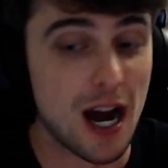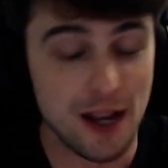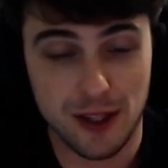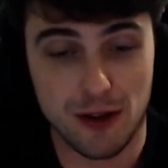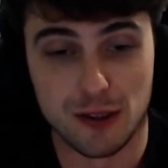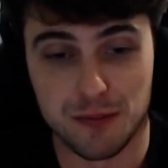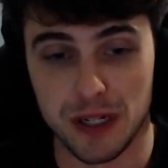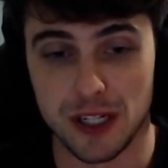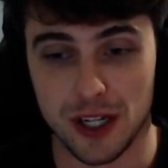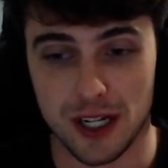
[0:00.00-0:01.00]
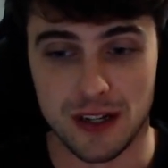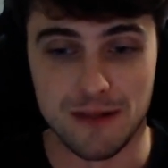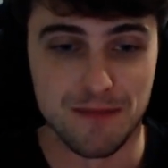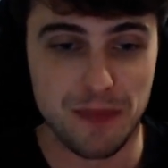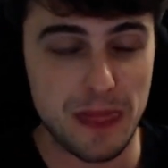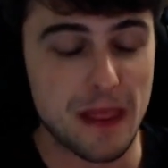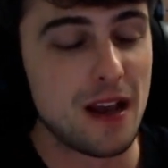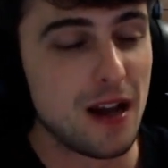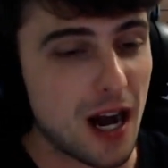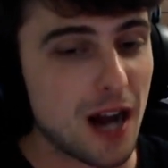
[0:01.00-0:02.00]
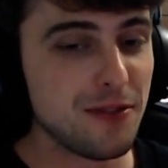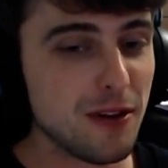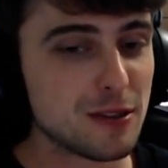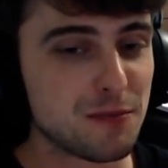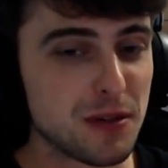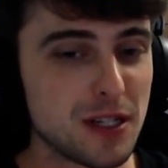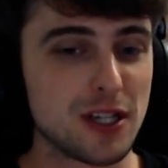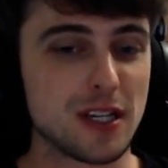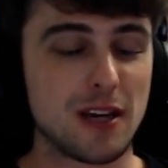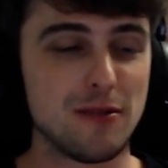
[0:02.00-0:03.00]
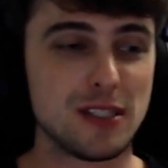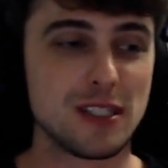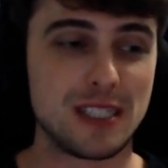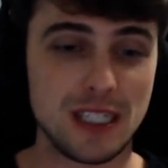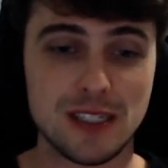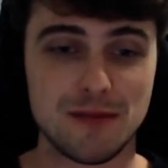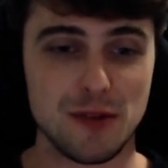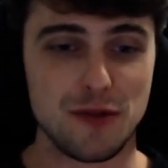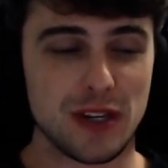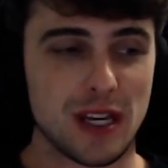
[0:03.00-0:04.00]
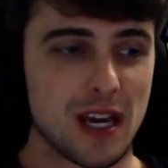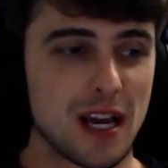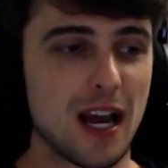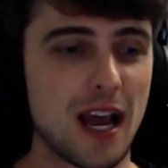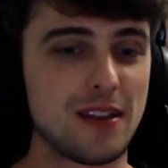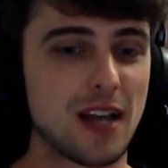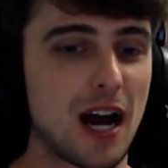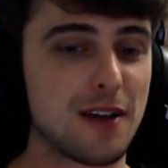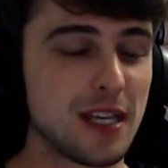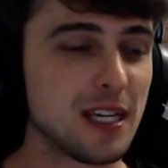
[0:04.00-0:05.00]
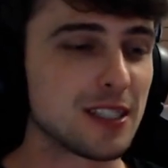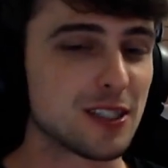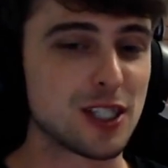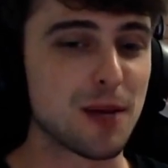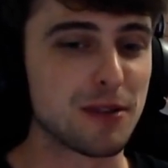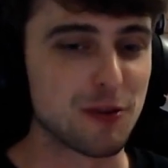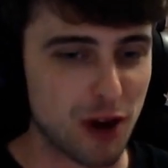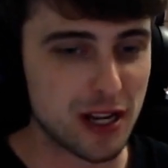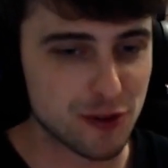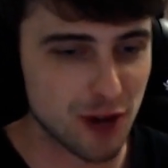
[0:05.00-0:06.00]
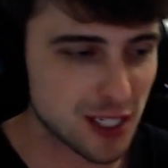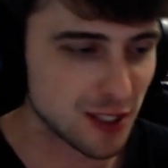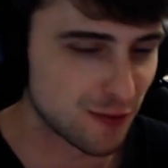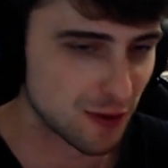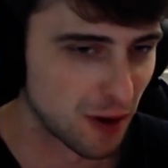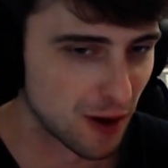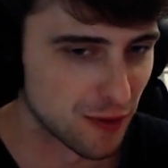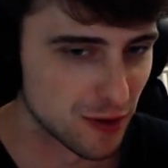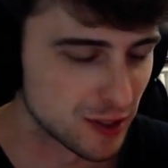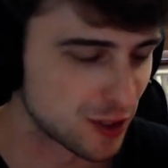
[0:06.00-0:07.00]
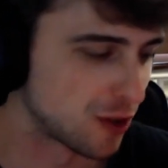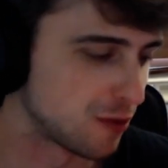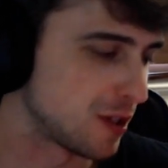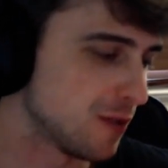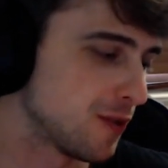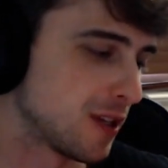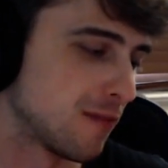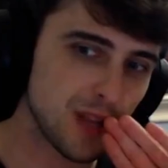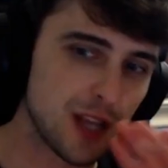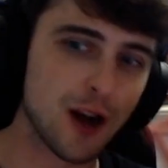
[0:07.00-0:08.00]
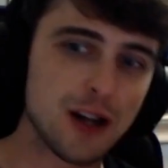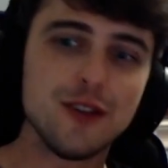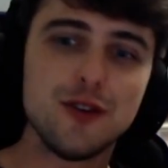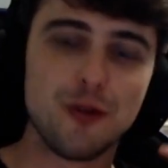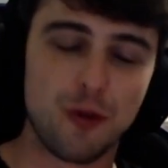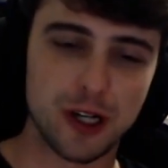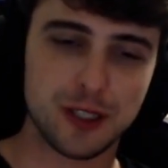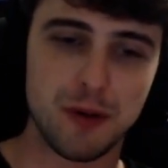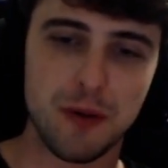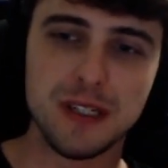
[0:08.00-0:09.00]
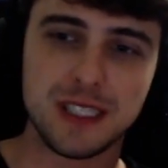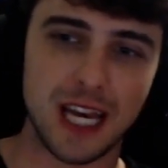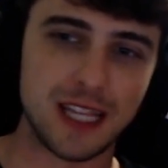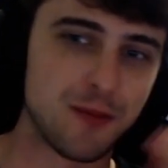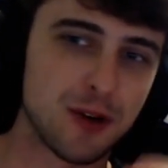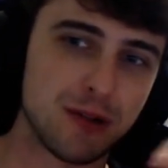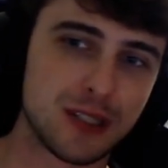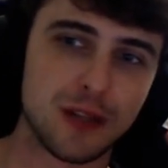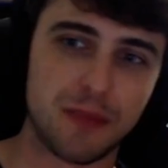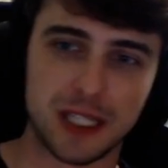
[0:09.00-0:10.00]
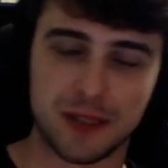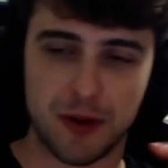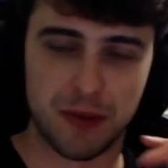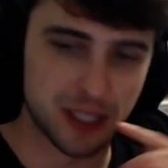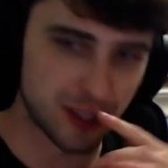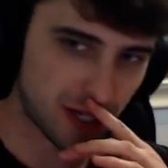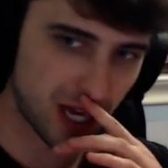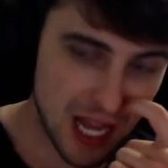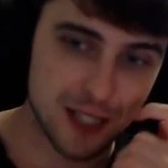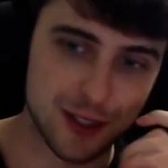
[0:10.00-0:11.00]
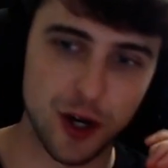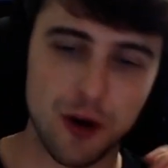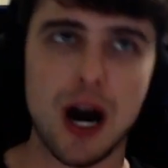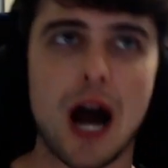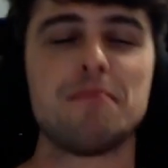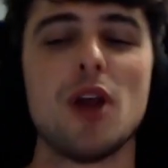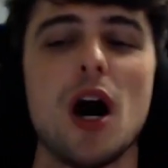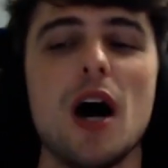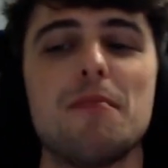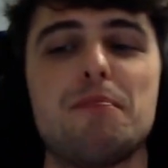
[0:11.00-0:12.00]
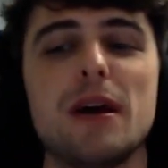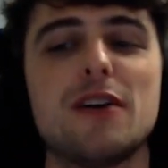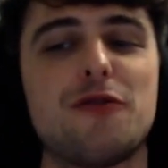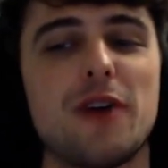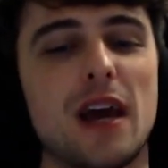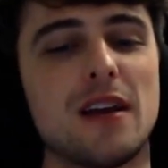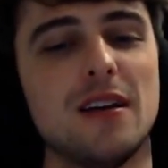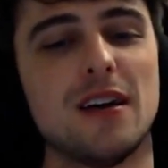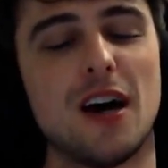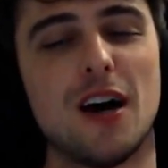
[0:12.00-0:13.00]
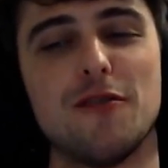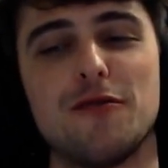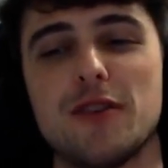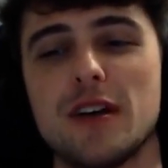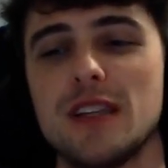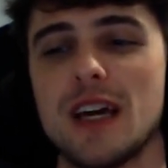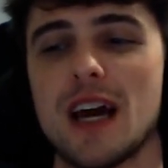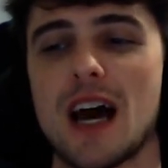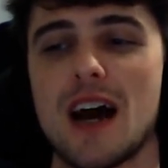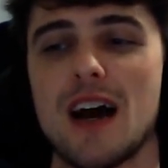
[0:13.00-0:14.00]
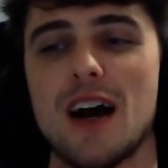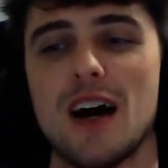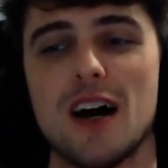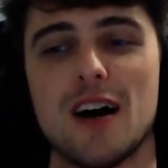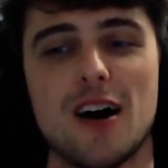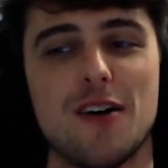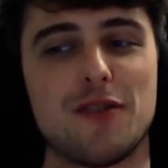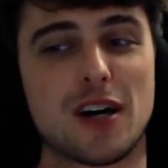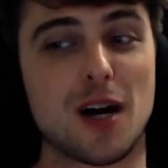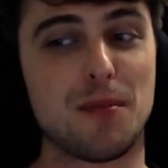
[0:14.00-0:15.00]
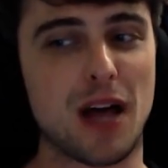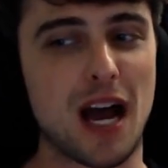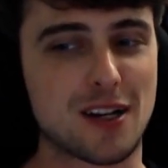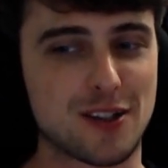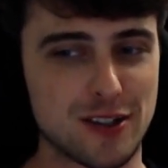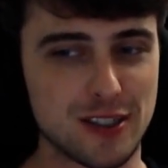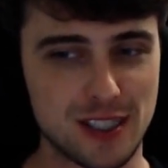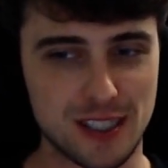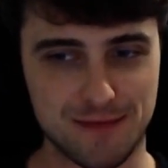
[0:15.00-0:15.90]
was pretty good. It was a decent movie. And I think it's a step in the right direction for Marvel. So good for them. Yeah, I'm going to do the worst moments and then we'll go into the best moments. Okay. So I'm not a big fan of of a couple actors.